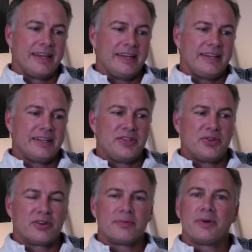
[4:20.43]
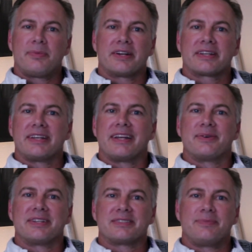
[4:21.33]
In a normal market, I
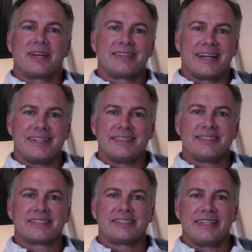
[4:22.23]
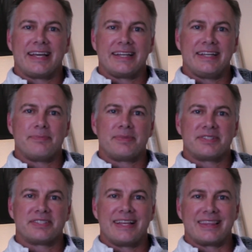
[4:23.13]
would expect 96 to
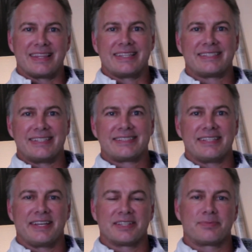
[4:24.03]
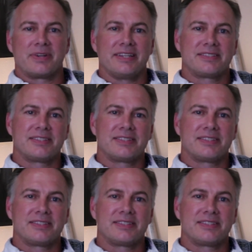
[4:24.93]
98% list the sales price.